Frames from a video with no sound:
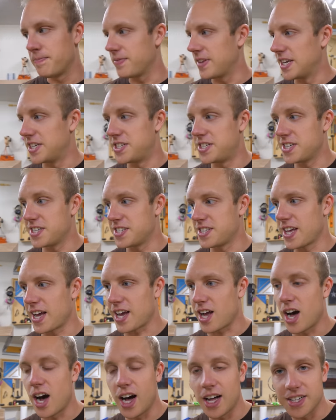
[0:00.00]
it's just
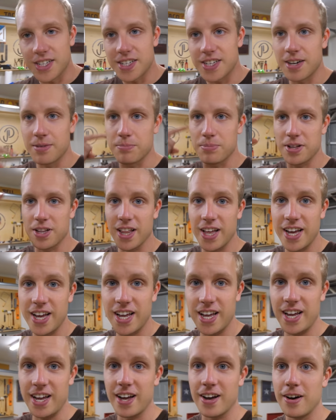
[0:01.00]
that constant
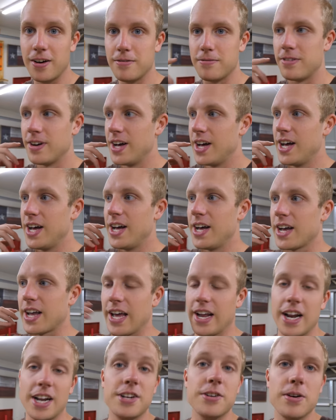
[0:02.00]
plaguing of
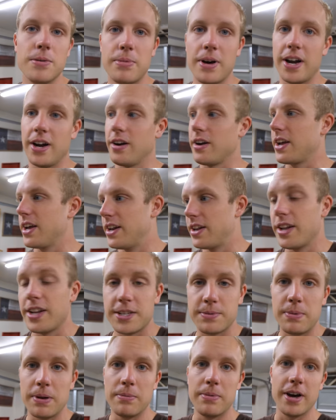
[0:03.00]
can I do it better? Can
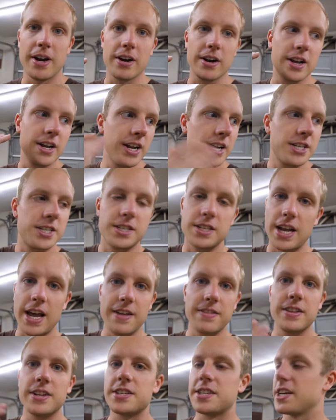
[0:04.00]
this be better? Can I
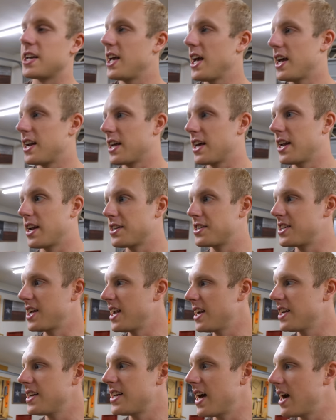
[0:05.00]
sand this again? Can I
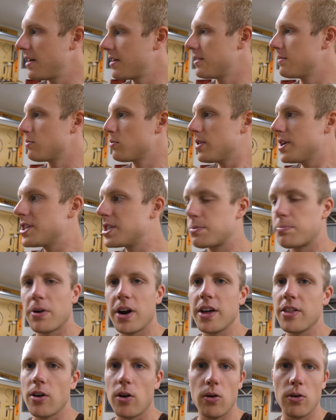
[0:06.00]
sand it down and
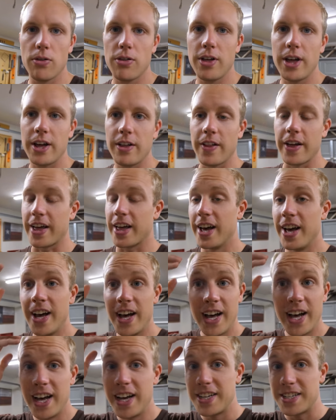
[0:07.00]
respray the whole thing? Like
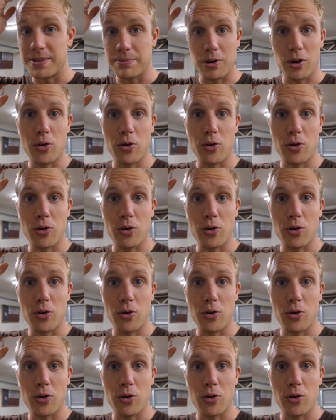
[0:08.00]
some